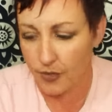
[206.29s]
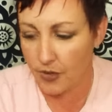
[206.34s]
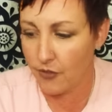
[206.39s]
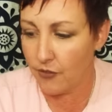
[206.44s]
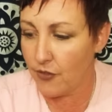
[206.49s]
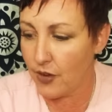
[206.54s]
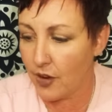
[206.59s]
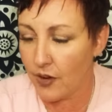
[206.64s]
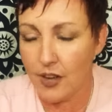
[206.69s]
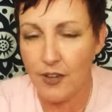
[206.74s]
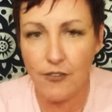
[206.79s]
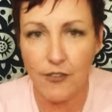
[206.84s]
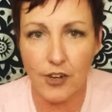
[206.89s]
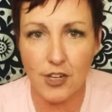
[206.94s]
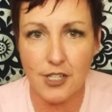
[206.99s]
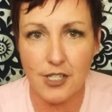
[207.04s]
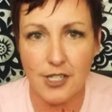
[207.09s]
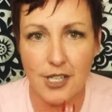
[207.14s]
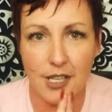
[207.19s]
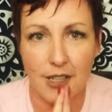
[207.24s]
The very
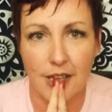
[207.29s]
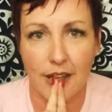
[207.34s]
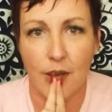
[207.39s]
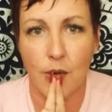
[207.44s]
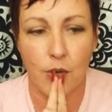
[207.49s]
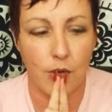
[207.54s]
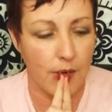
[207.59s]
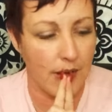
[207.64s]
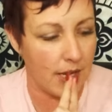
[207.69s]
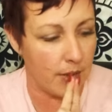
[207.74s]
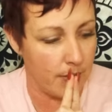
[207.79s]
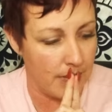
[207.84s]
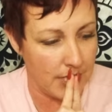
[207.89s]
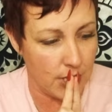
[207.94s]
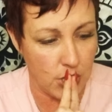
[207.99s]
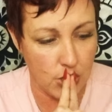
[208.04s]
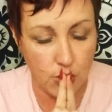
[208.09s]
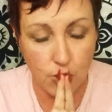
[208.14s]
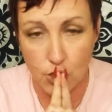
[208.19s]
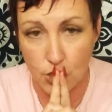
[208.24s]
first thing that I would
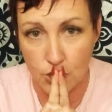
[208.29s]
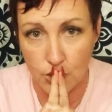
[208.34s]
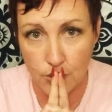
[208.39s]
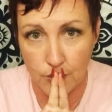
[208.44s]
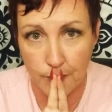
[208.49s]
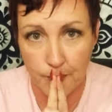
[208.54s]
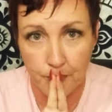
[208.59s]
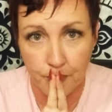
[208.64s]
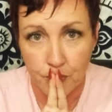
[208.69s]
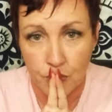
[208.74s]
recommend you do